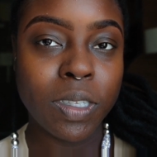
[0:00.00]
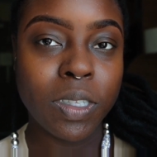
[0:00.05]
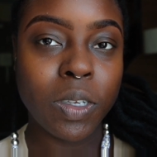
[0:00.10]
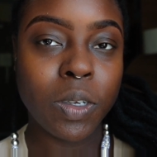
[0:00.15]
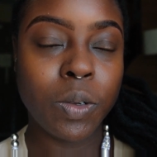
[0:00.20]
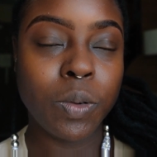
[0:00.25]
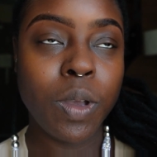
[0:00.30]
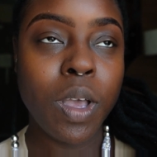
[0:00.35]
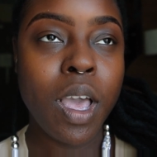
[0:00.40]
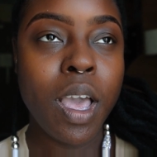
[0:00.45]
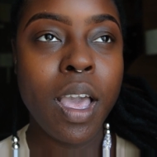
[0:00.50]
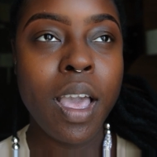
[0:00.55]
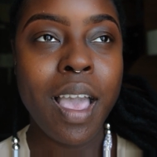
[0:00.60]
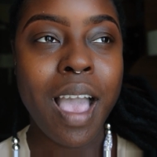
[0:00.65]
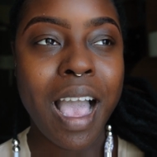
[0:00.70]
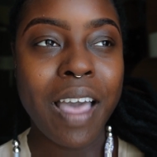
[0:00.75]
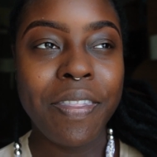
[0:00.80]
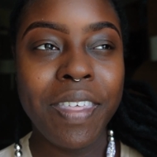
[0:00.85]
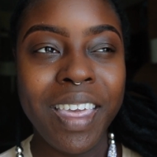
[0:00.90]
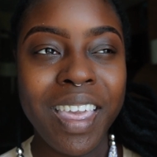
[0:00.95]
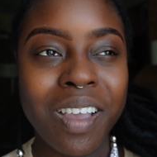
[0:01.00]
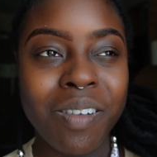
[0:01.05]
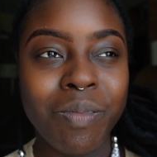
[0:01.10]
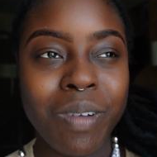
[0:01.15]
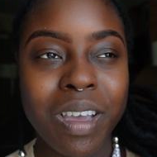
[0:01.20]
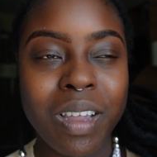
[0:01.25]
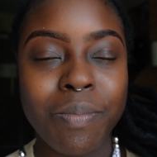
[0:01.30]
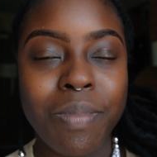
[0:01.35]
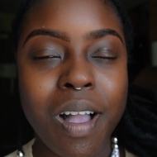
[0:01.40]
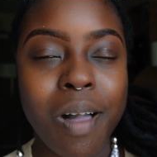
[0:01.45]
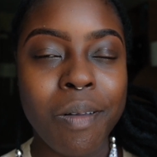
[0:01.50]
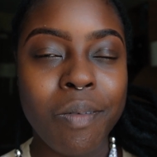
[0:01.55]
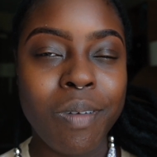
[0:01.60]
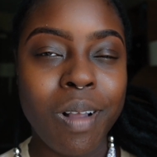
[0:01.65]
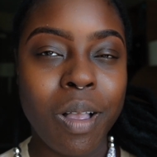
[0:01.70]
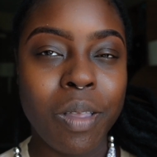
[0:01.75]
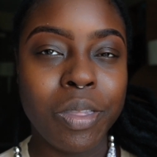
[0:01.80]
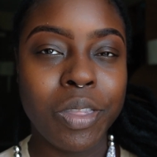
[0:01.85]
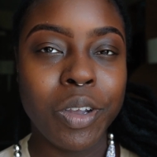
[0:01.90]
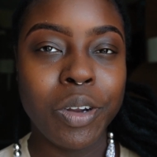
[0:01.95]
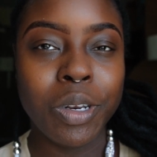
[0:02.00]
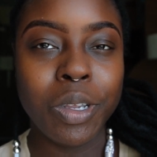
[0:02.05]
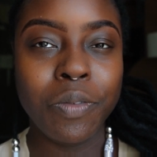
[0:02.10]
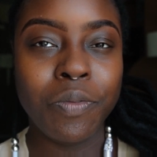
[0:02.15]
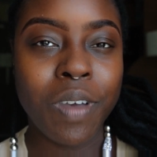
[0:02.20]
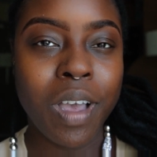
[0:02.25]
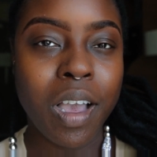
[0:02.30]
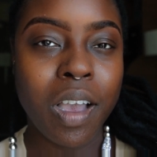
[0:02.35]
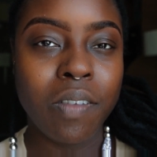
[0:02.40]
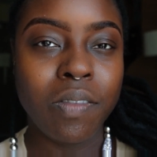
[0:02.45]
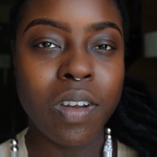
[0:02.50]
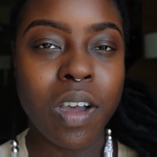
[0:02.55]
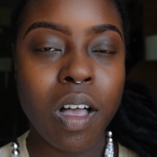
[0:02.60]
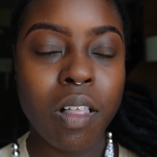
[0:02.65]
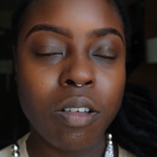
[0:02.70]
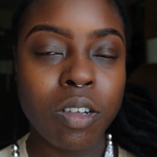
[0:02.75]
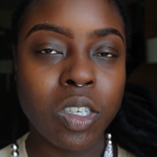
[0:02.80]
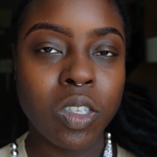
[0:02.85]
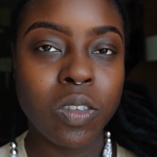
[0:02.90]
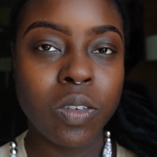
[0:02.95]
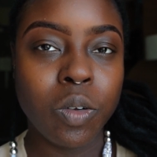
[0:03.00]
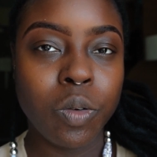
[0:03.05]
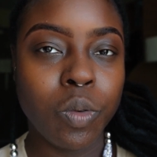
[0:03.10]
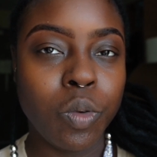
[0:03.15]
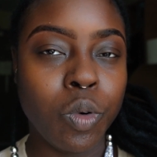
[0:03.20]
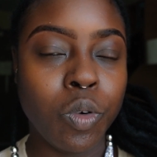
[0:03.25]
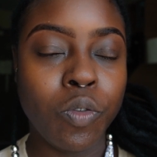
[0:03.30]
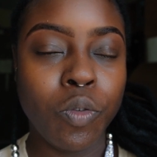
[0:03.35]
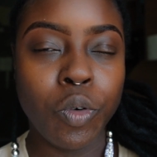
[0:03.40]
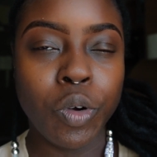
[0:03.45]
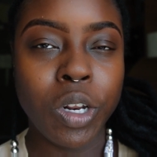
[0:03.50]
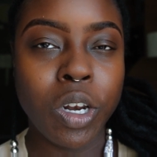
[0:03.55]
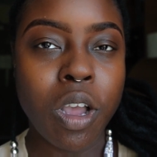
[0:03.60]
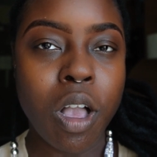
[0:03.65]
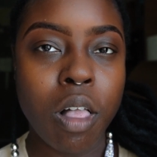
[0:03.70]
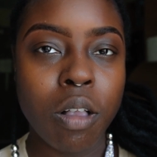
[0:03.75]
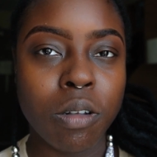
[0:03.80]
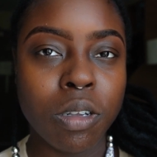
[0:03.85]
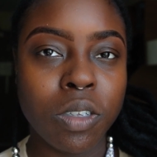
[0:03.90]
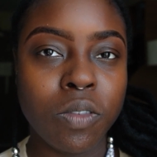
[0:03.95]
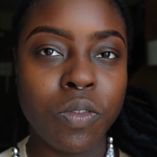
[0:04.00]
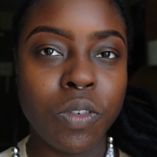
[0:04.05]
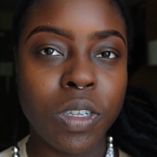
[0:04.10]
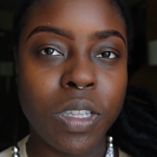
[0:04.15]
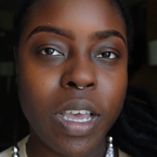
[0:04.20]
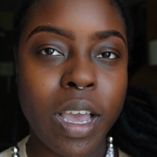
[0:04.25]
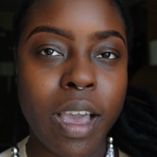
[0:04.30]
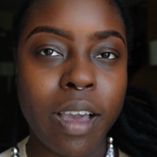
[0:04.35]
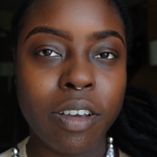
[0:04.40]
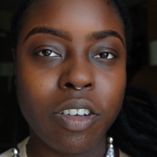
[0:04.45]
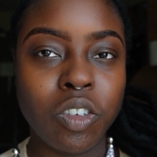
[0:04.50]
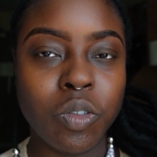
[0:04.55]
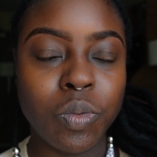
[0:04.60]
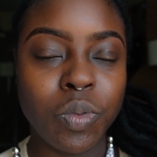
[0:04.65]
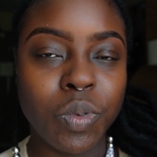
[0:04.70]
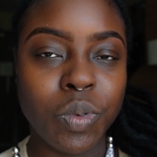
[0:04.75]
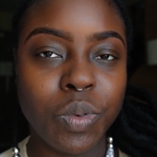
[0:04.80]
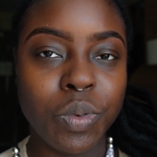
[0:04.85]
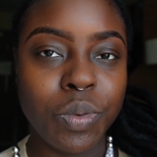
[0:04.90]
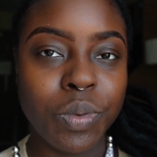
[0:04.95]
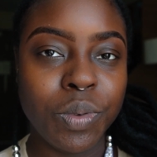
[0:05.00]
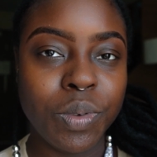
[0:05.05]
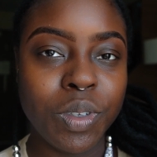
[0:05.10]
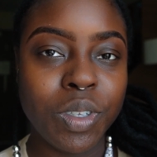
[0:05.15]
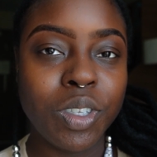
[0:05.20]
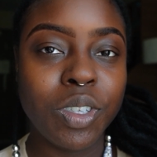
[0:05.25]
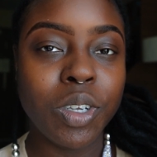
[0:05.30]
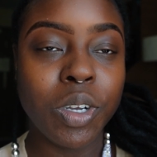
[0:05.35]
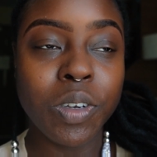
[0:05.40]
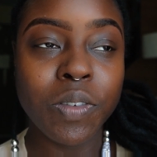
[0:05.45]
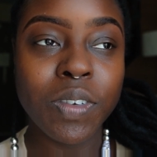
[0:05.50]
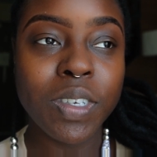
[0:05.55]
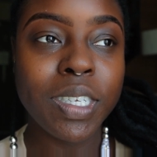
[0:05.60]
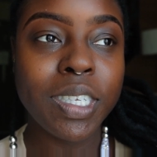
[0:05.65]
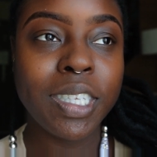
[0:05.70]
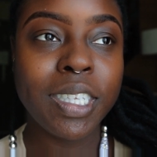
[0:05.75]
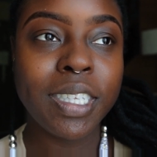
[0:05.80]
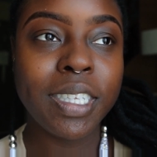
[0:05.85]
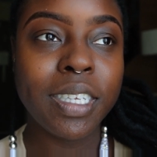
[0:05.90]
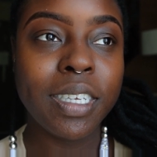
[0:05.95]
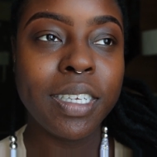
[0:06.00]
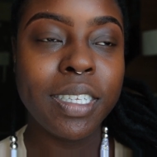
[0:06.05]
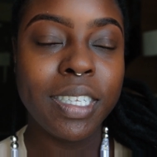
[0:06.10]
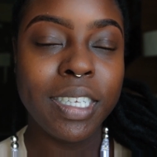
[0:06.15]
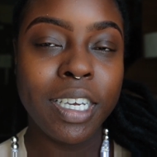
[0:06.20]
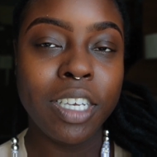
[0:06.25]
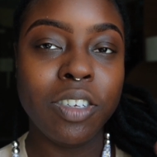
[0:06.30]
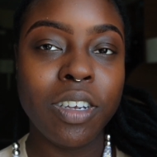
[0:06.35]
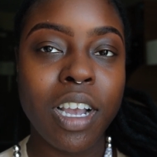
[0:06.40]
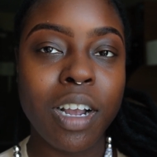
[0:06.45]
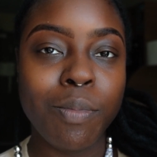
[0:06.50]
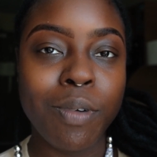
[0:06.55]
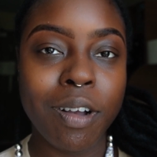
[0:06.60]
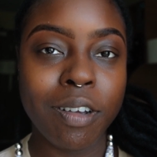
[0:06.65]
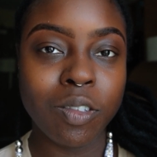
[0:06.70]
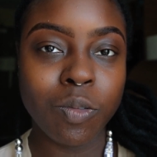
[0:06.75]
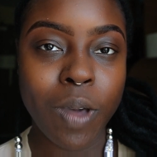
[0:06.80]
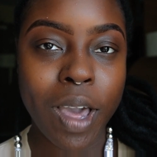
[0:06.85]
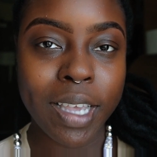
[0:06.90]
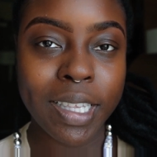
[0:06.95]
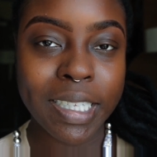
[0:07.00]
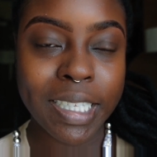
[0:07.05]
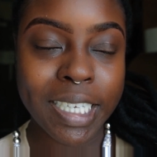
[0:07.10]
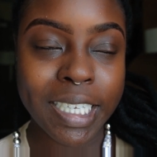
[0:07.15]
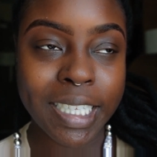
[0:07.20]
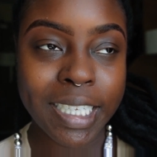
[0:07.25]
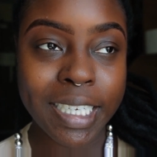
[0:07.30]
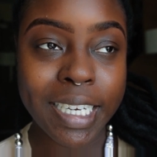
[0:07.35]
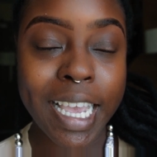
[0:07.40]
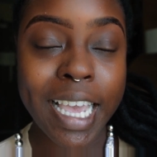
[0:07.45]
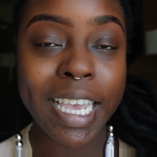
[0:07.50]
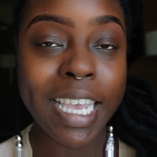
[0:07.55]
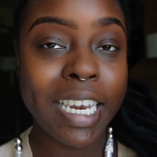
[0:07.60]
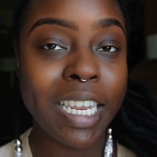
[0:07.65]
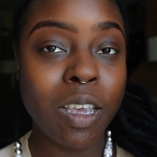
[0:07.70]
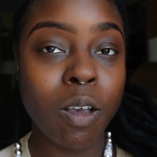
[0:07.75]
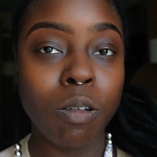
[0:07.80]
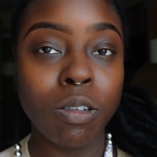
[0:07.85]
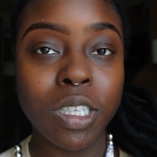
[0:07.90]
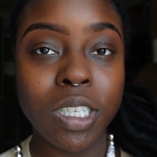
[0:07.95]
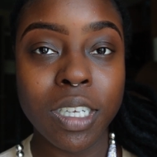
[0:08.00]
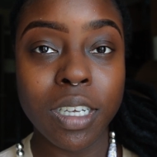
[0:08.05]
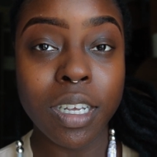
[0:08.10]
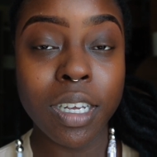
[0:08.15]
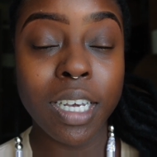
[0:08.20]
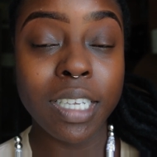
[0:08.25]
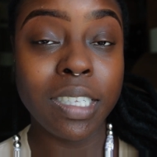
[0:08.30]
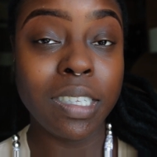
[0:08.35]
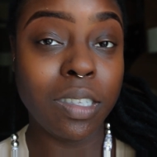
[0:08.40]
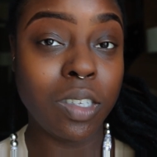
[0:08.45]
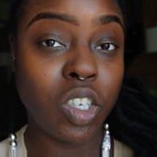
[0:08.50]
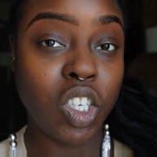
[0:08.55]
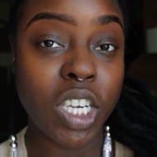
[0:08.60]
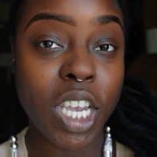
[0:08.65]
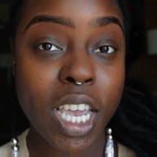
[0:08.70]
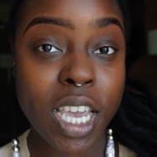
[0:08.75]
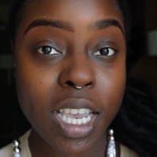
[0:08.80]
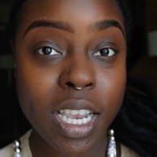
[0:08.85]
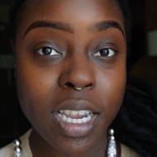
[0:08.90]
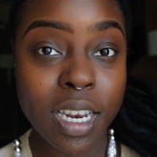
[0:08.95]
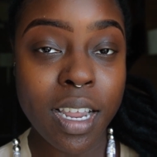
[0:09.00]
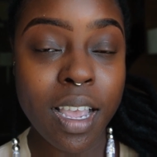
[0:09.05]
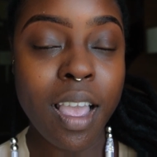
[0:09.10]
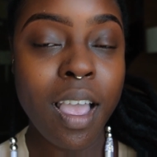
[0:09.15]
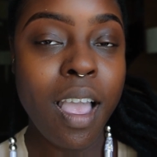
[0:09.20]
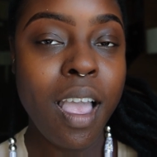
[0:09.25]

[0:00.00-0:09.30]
So I think it ran probably around $35 or $40 for the actual service to get your eyebrows waxed and tinted at any Ulta, because it's a chain.